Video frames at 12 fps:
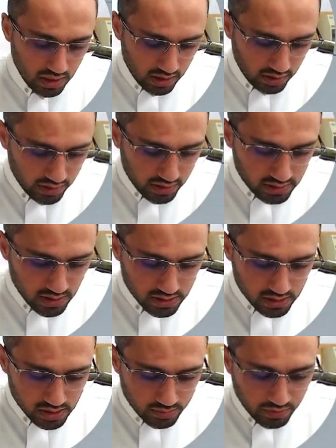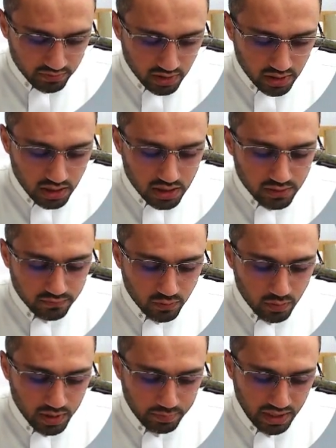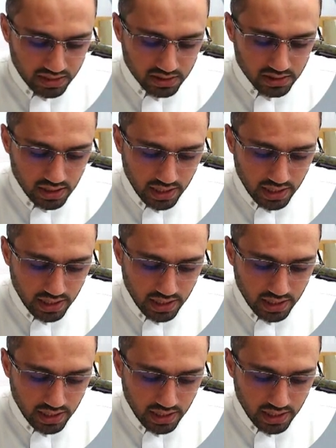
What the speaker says: Now here it says the sum of the relative formula masses